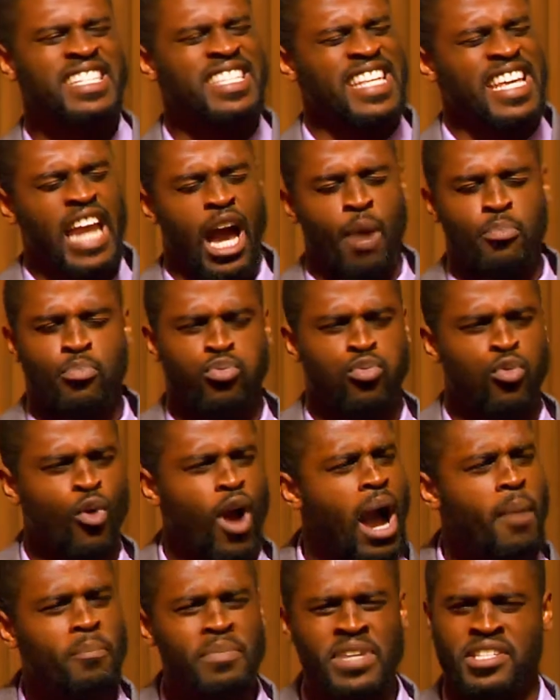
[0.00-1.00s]
And I
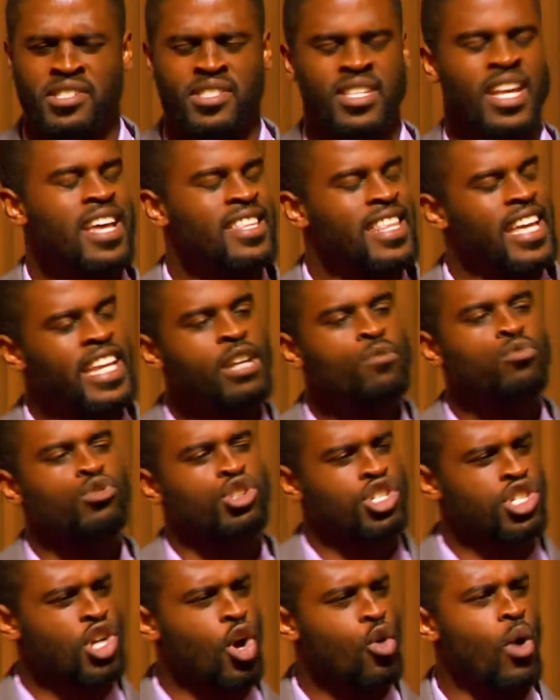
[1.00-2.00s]
promise that he will
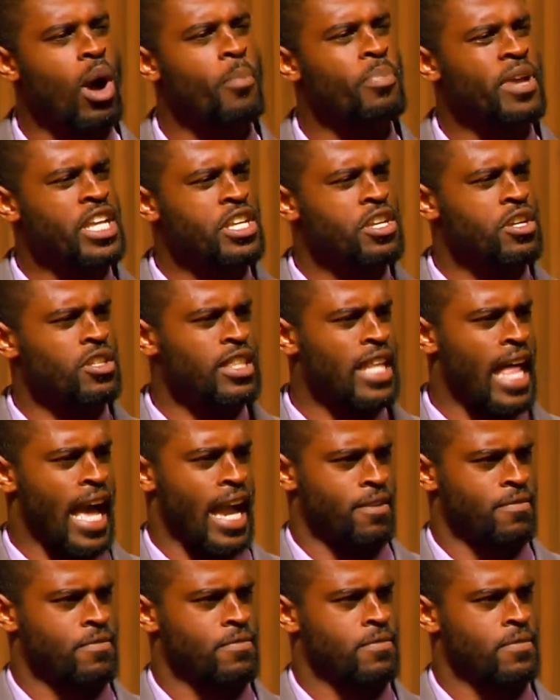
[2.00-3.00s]
show up in your life,